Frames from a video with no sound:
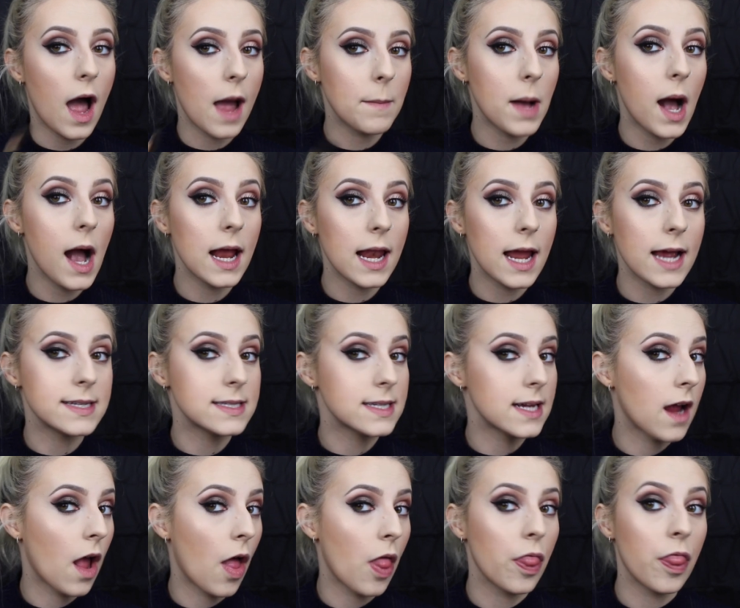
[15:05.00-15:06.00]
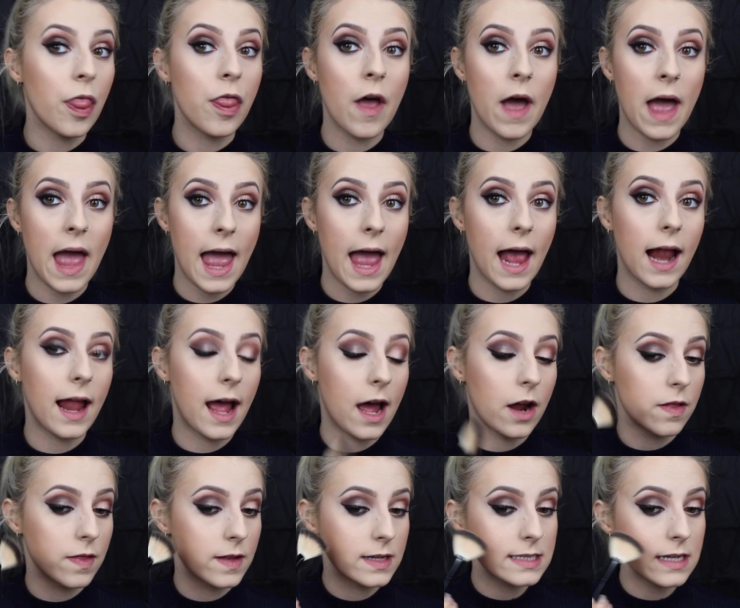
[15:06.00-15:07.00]
I'm highlighting the hell
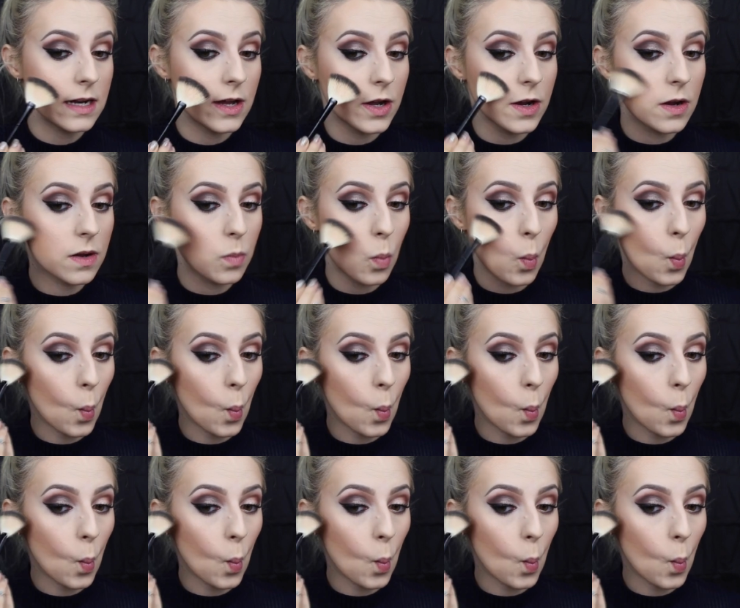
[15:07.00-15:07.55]
out of this look.